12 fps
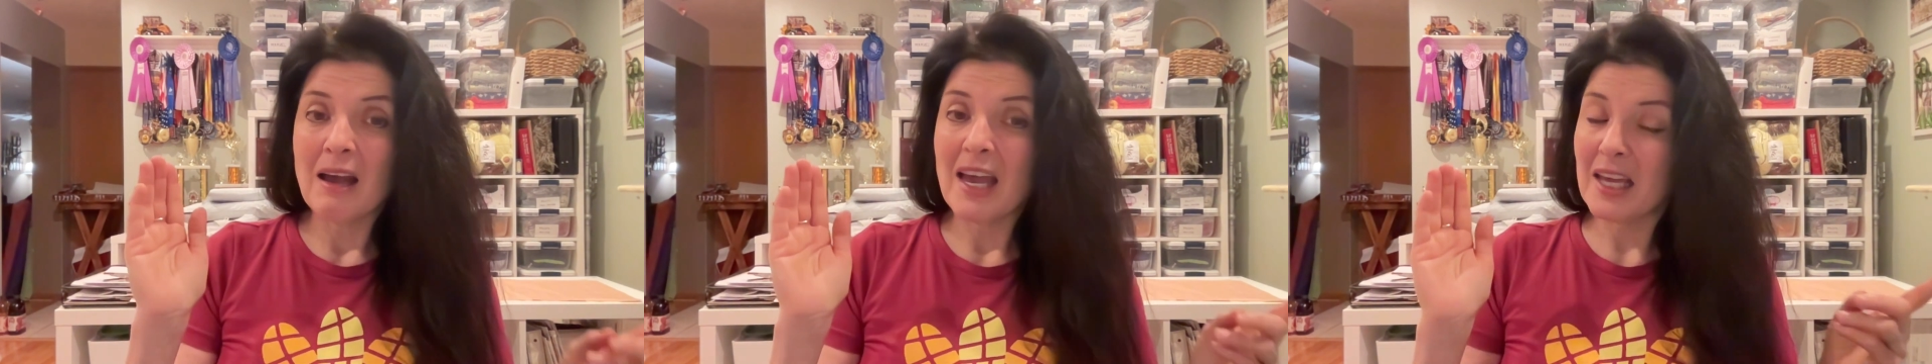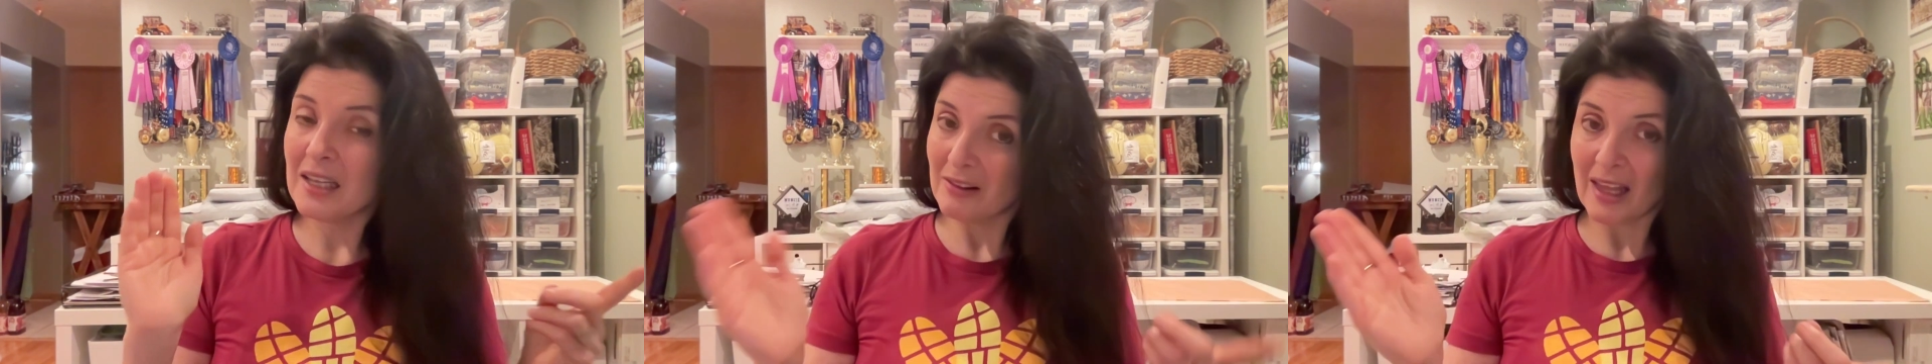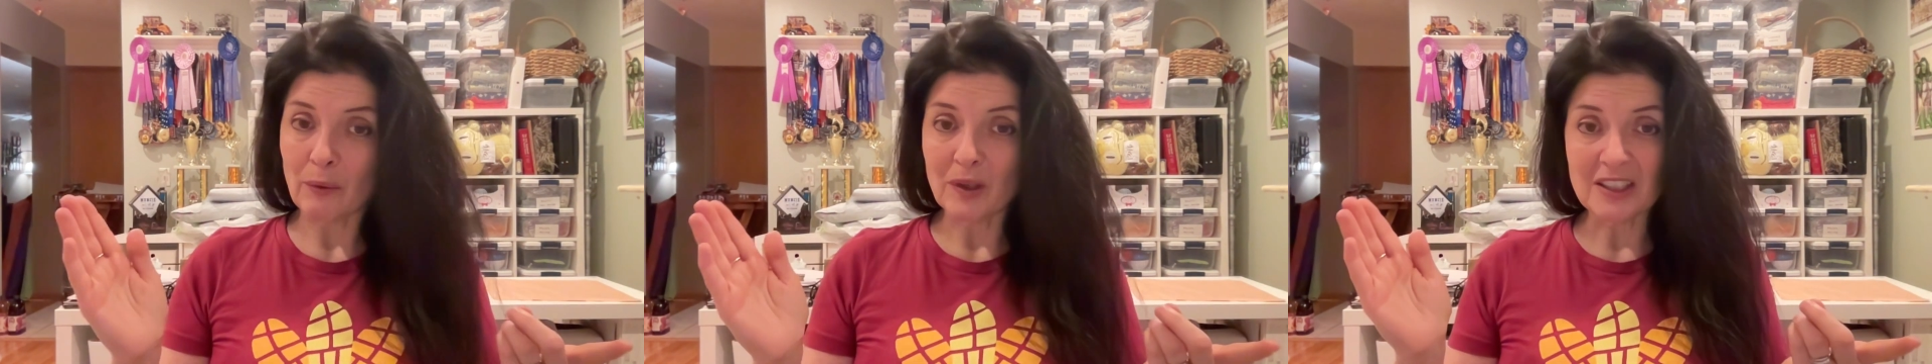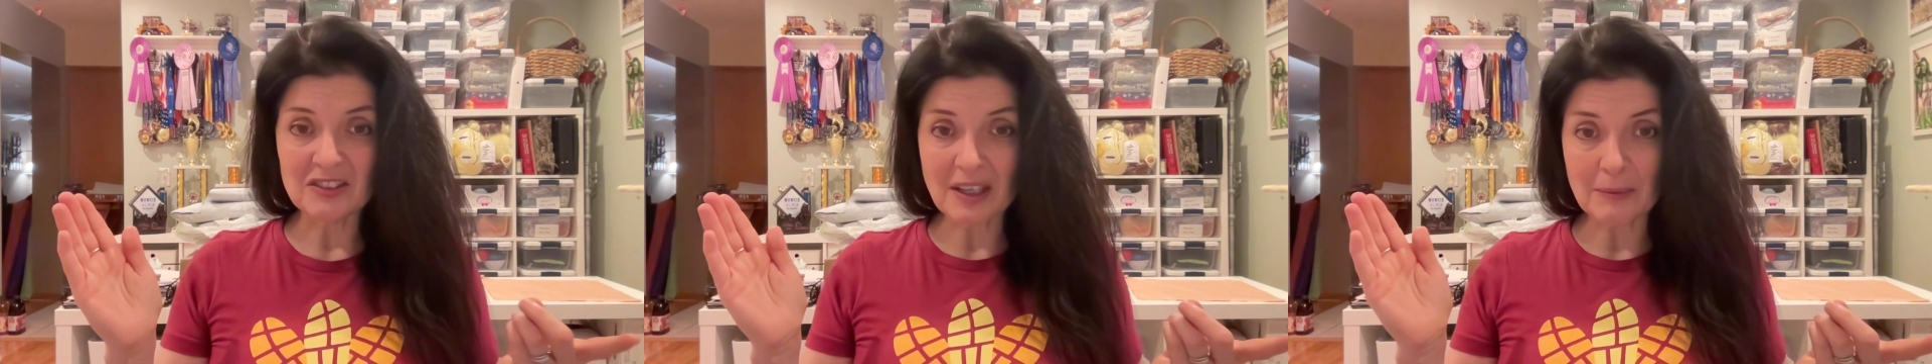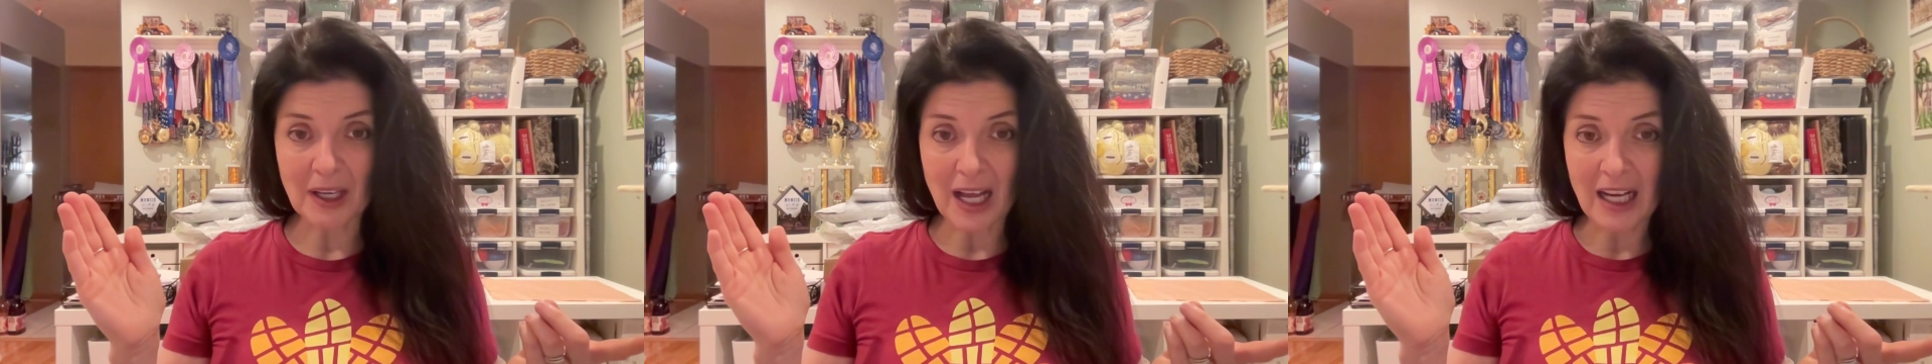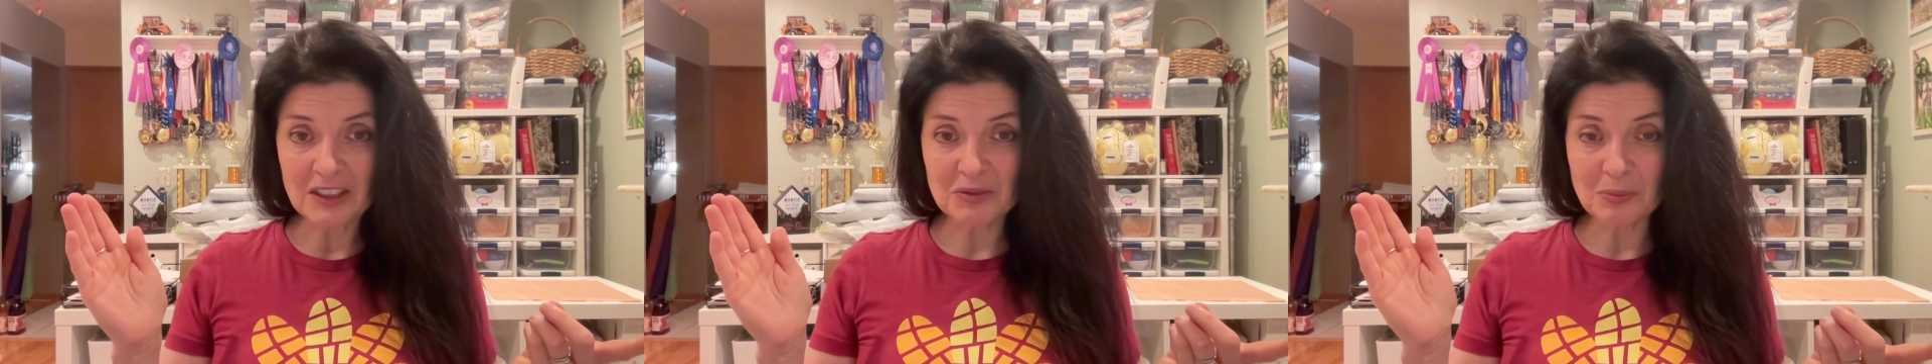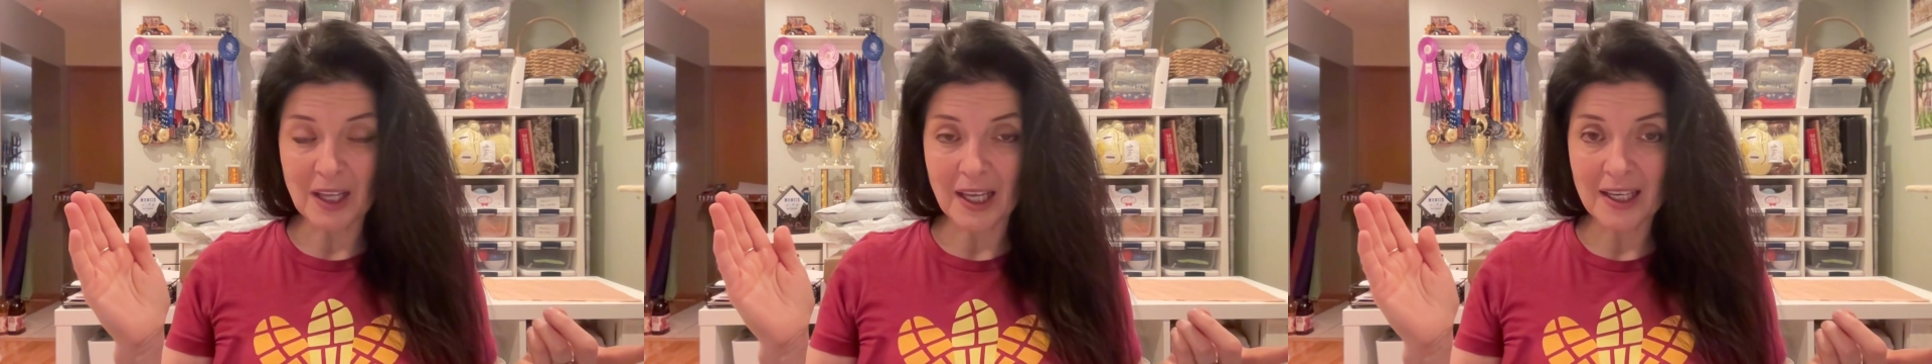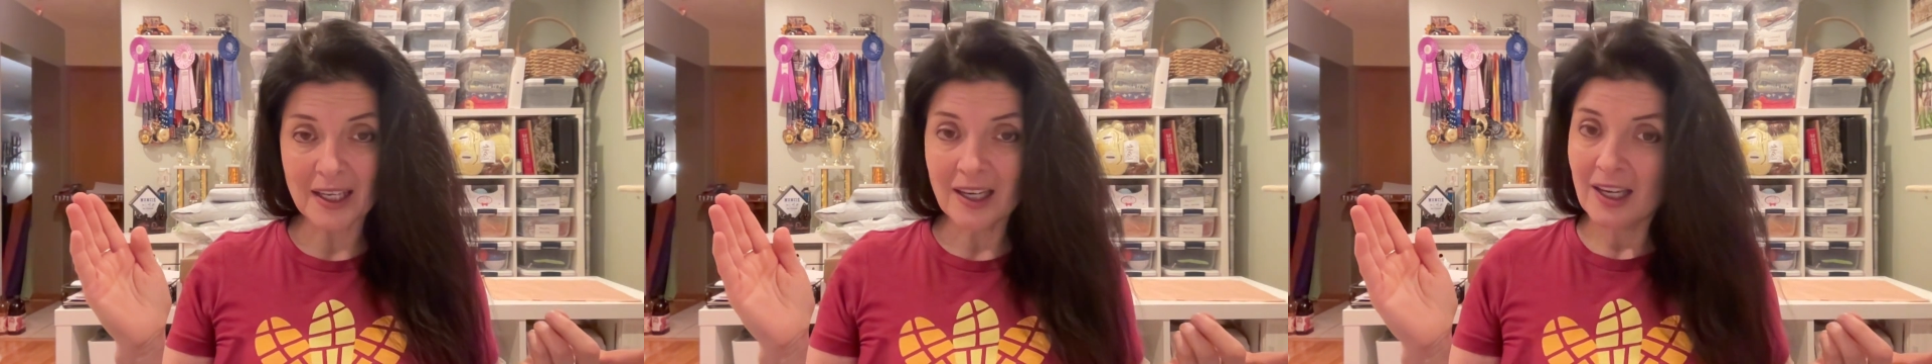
And then when it's time to cosplay,